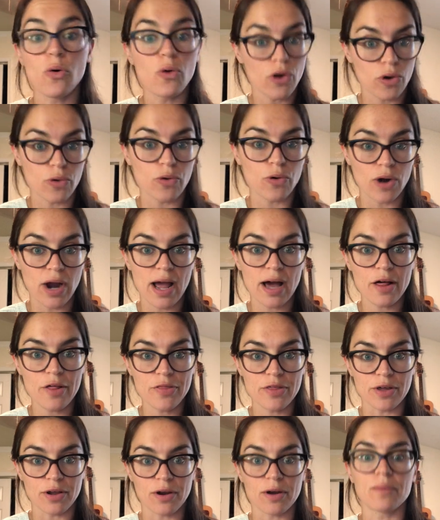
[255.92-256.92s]
or
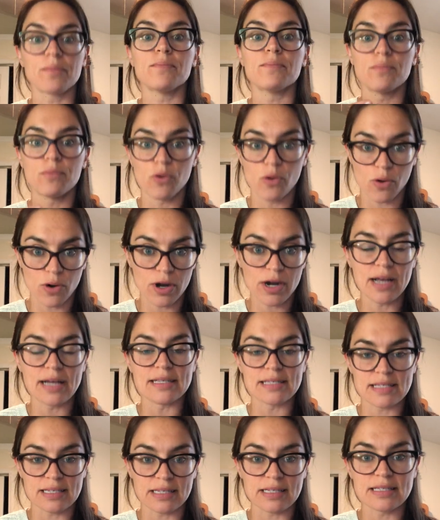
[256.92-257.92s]
healthier, more
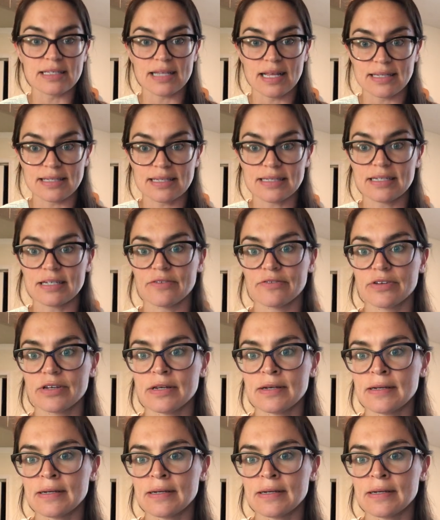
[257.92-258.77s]
insulin sensitive.